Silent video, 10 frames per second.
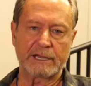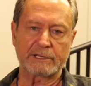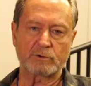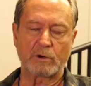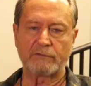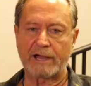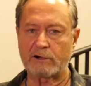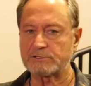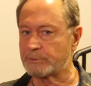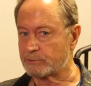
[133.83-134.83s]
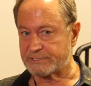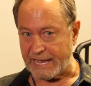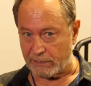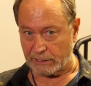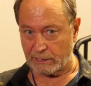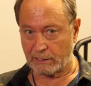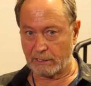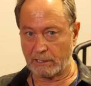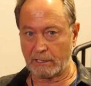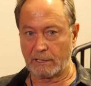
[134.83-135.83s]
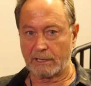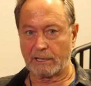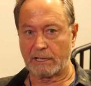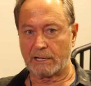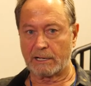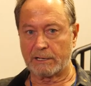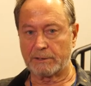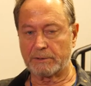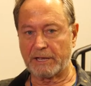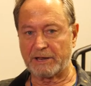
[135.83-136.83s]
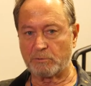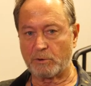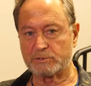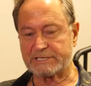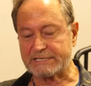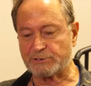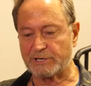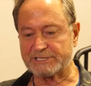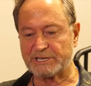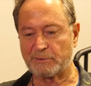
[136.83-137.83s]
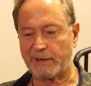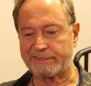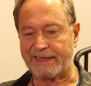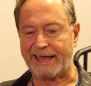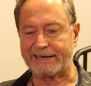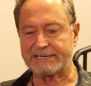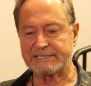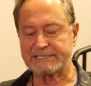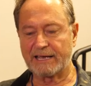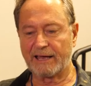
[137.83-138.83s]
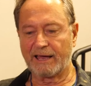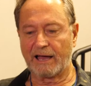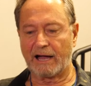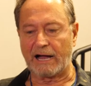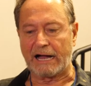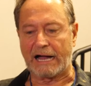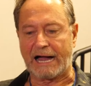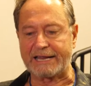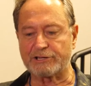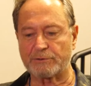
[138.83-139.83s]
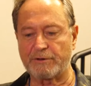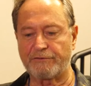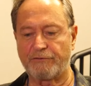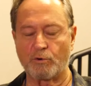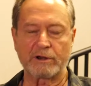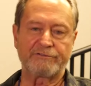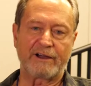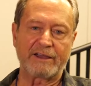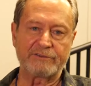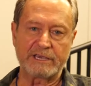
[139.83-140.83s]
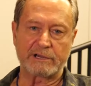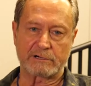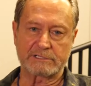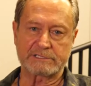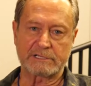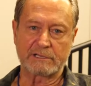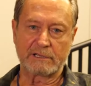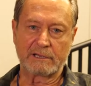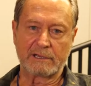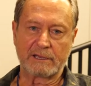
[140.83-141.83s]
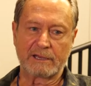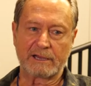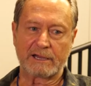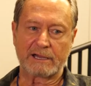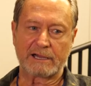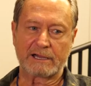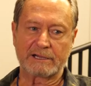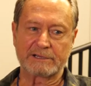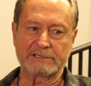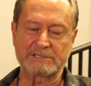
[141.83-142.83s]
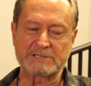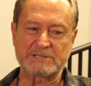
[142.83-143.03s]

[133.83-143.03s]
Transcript: and twelve hours, but who's counting? Uh, and what was interesting about that is uh, I took me forty-five years uh,